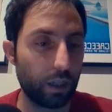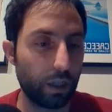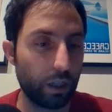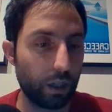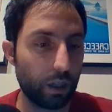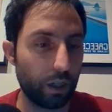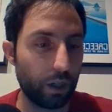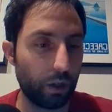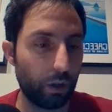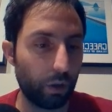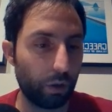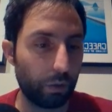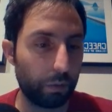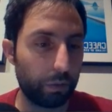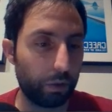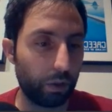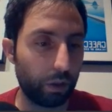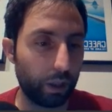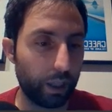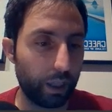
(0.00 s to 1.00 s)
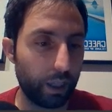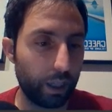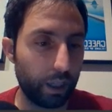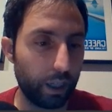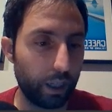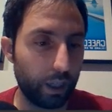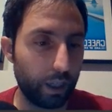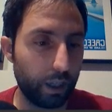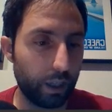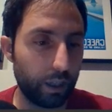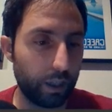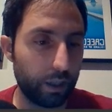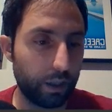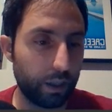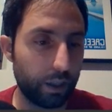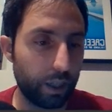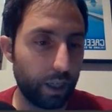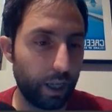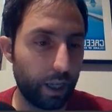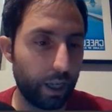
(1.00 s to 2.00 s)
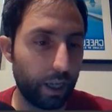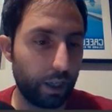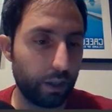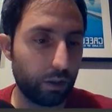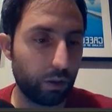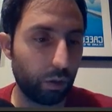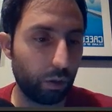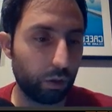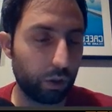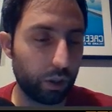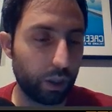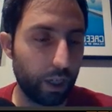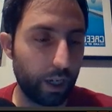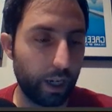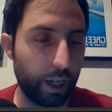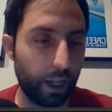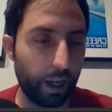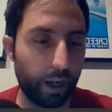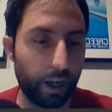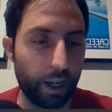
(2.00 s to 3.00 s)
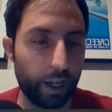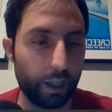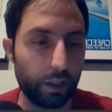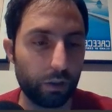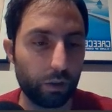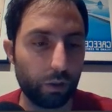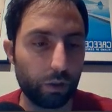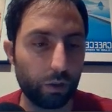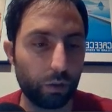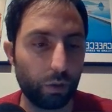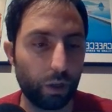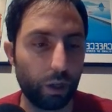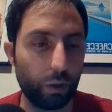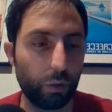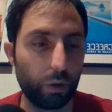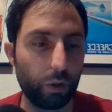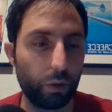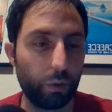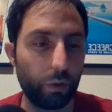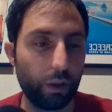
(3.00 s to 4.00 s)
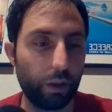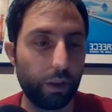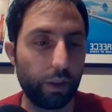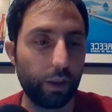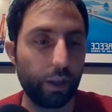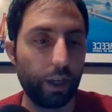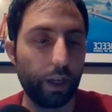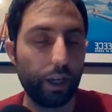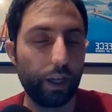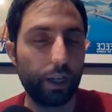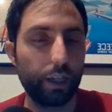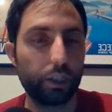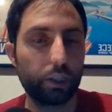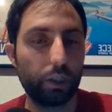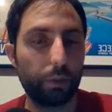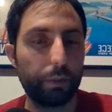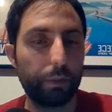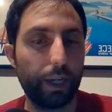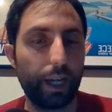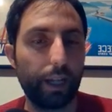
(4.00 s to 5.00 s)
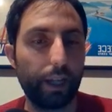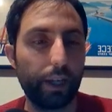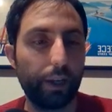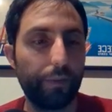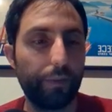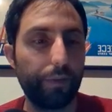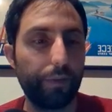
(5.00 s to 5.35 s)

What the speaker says: Notable, it is a soldier and not a knight, so it doesn't quite work with History of Benalia.